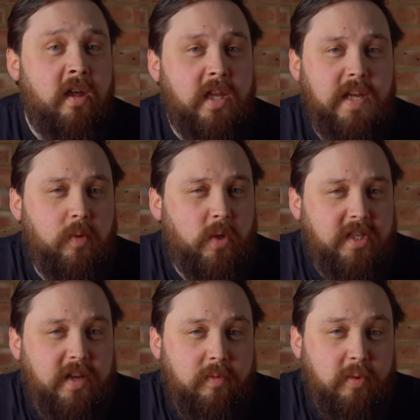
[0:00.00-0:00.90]
Thank you for
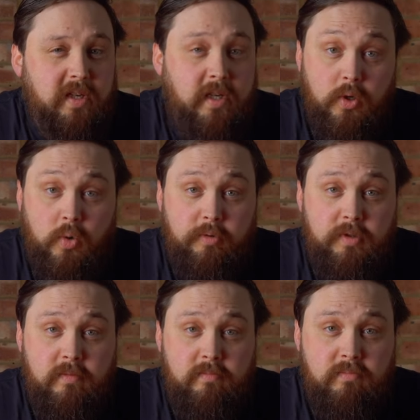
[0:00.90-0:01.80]
watching, everybody, and of
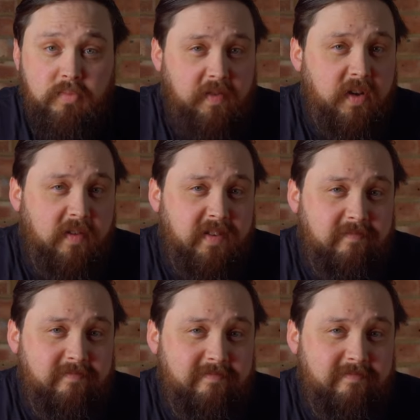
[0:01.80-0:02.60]
course, safe diving.